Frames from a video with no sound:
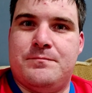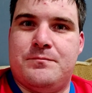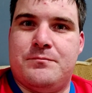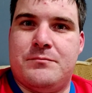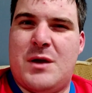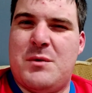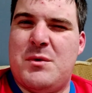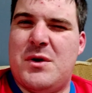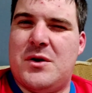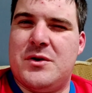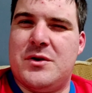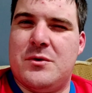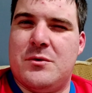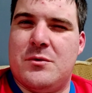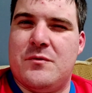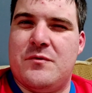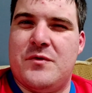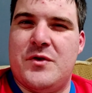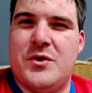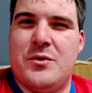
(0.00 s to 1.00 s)
Maybe I'll do a
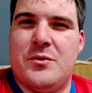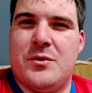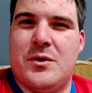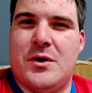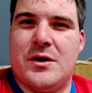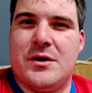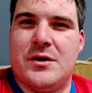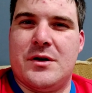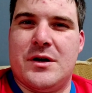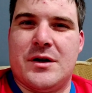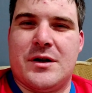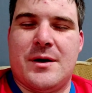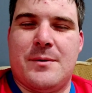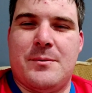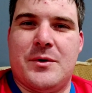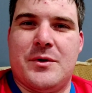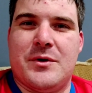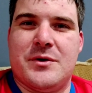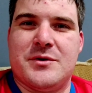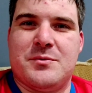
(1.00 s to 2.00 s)
review on a
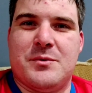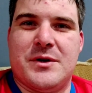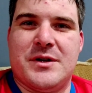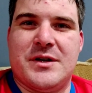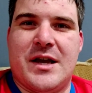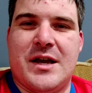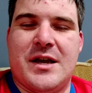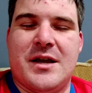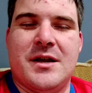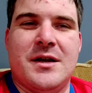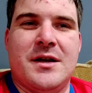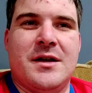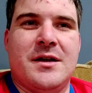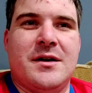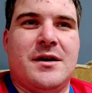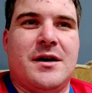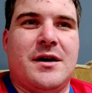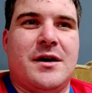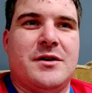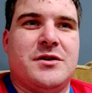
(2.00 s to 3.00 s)
couple of those one day.
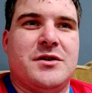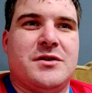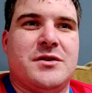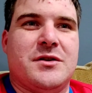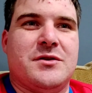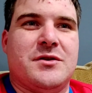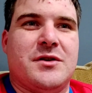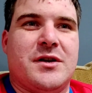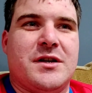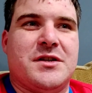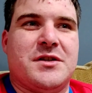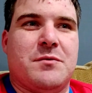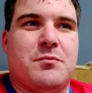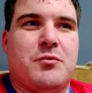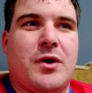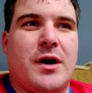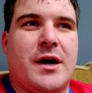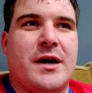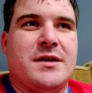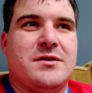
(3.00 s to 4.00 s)
Just those like
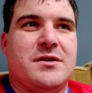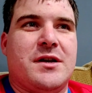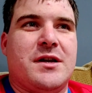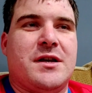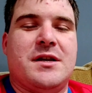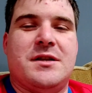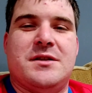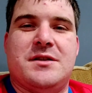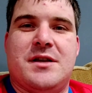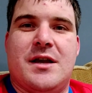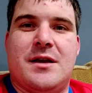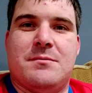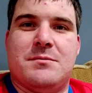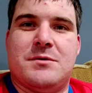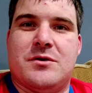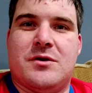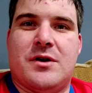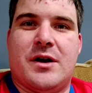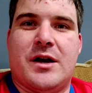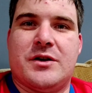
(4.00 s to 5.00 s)
surprise like kids games
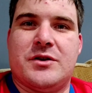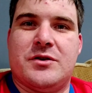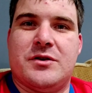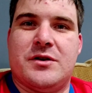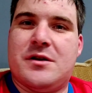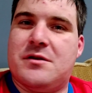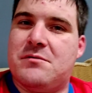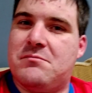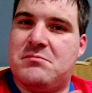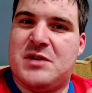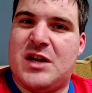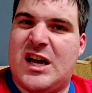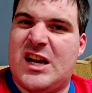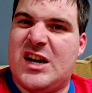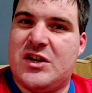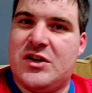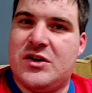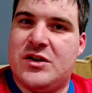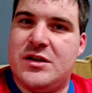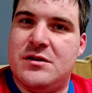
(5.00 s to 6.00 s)
that are actually kind
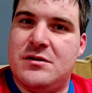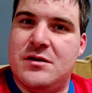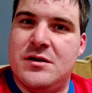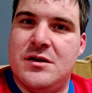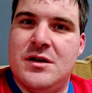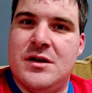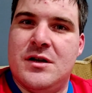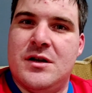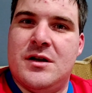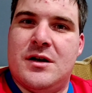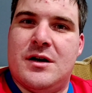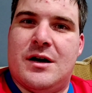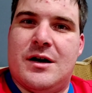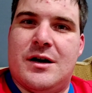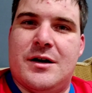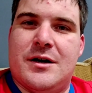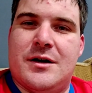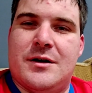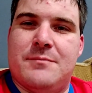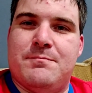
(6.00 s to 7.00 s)
of good.
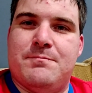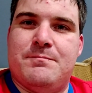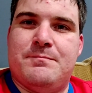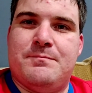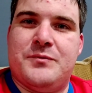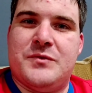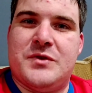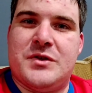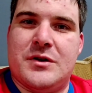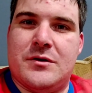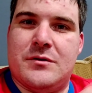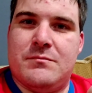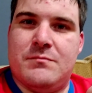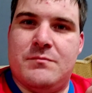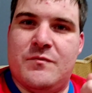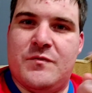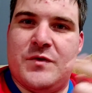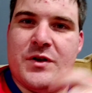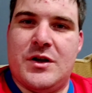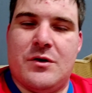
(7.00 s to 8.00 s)
So
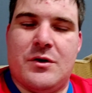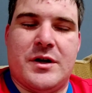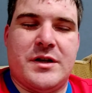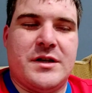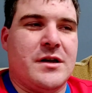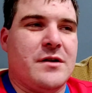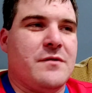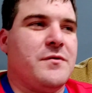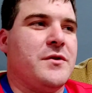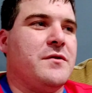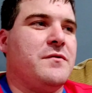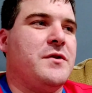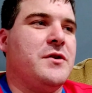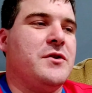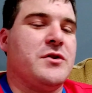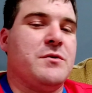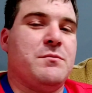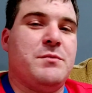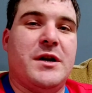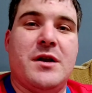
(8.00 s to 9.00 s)
video idea for the
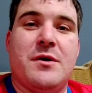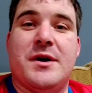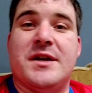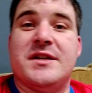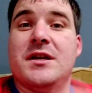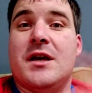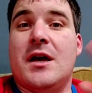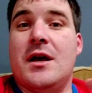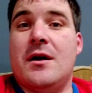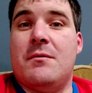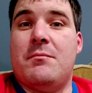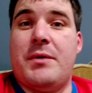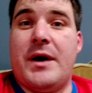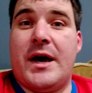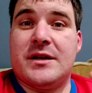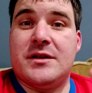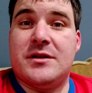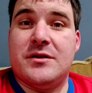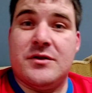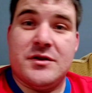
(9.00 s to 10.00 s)
future. But anyways,
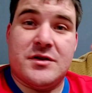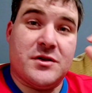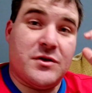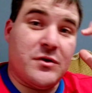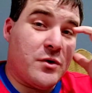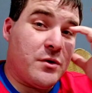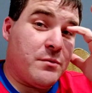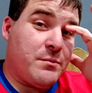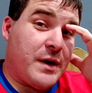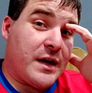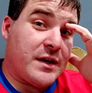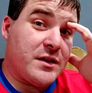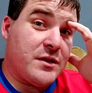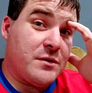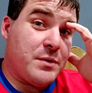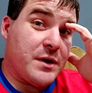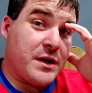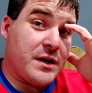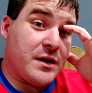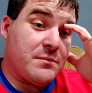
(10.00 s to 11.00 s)
back to the store, back to
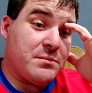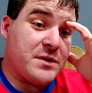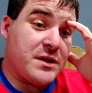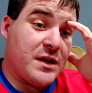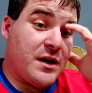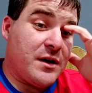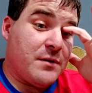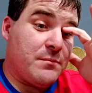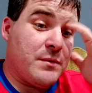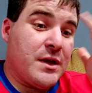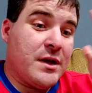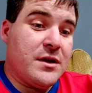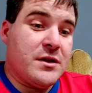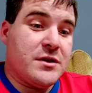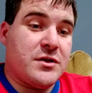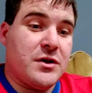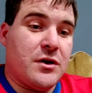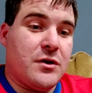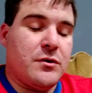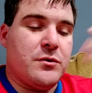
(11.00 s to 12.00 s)
the pickups.
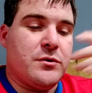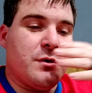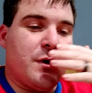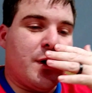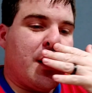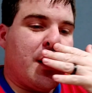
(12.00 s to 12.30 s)
So